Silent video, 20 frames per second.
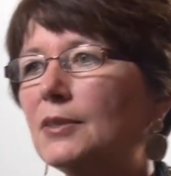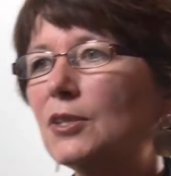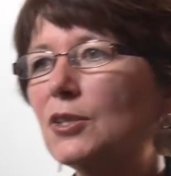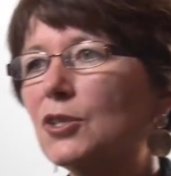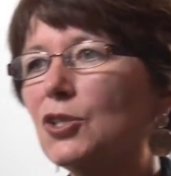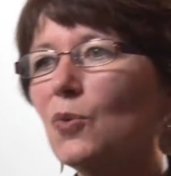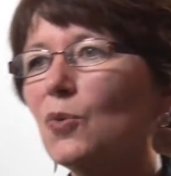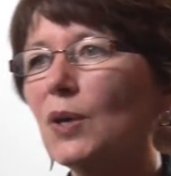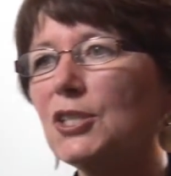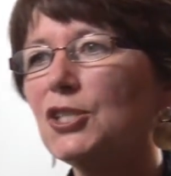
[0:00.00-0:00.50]

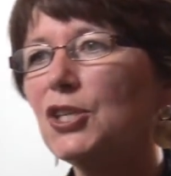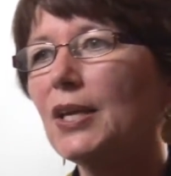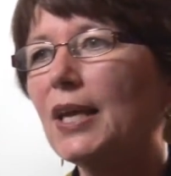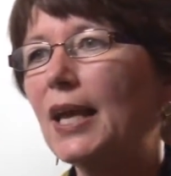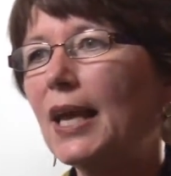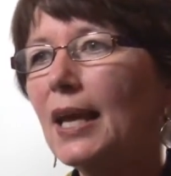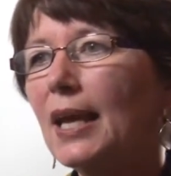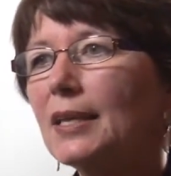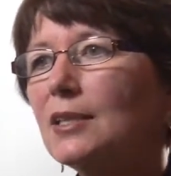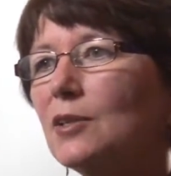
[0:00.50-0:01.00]
Do what you
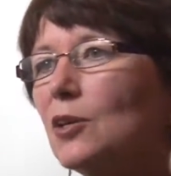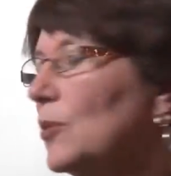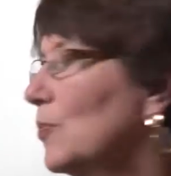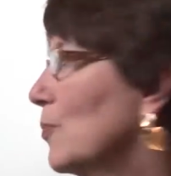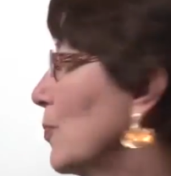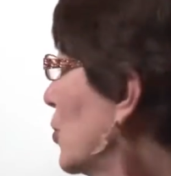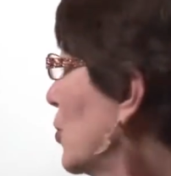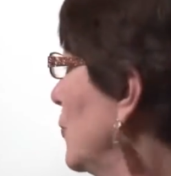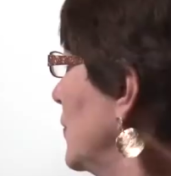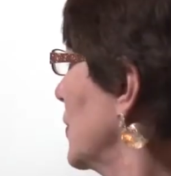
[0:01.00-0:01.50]
can to
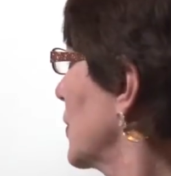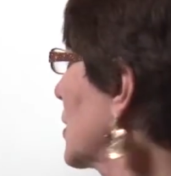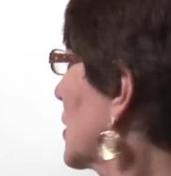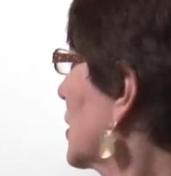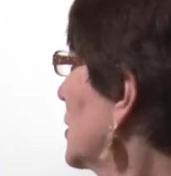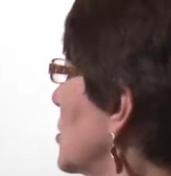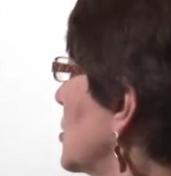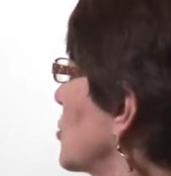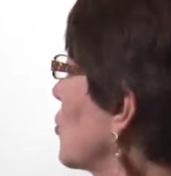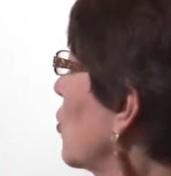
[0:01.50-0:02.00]
improve your
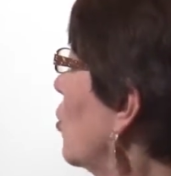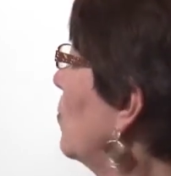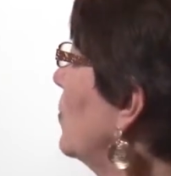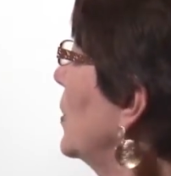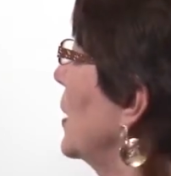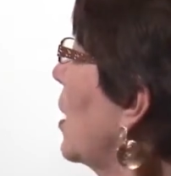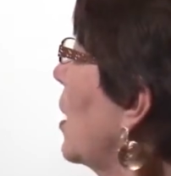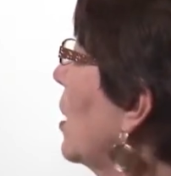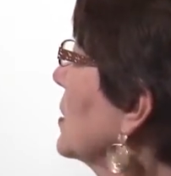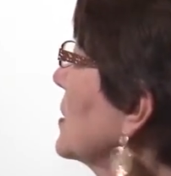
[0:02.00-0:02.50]
control,
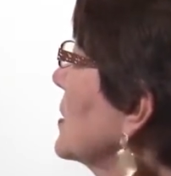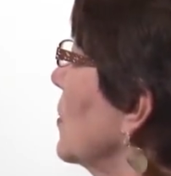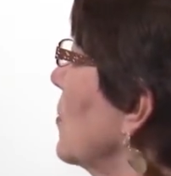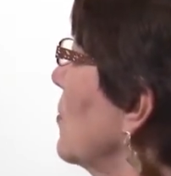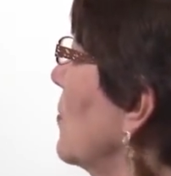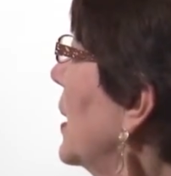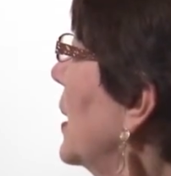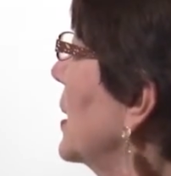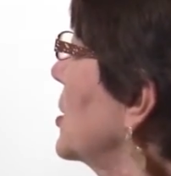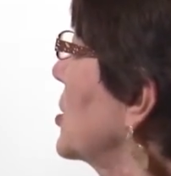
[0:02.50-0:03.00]
but also
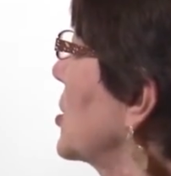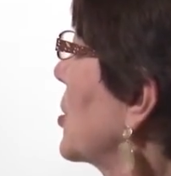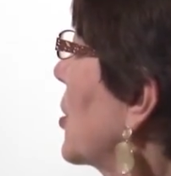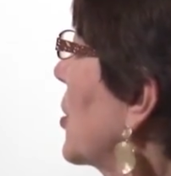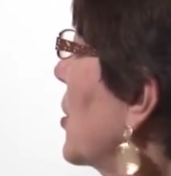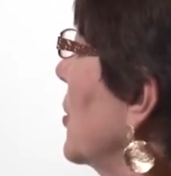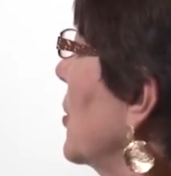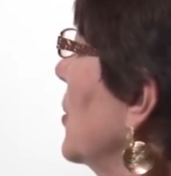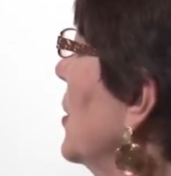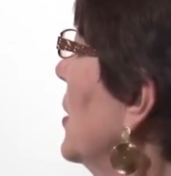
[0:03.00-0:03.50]
make
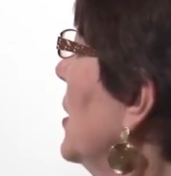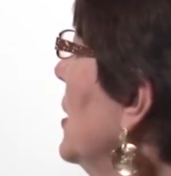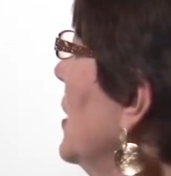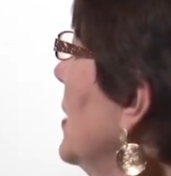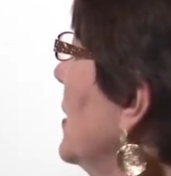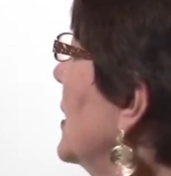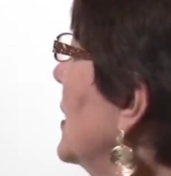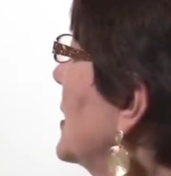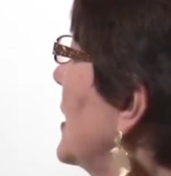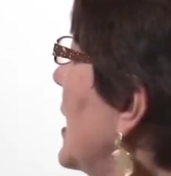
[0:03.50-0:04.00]
sure
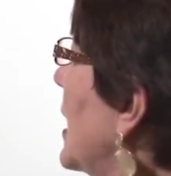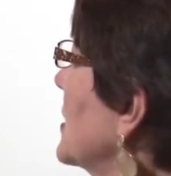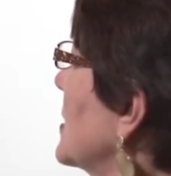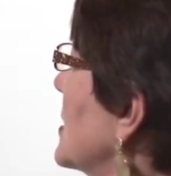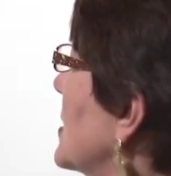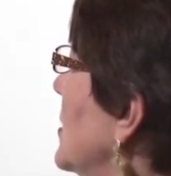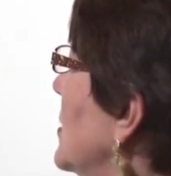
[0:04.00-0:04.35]
that that's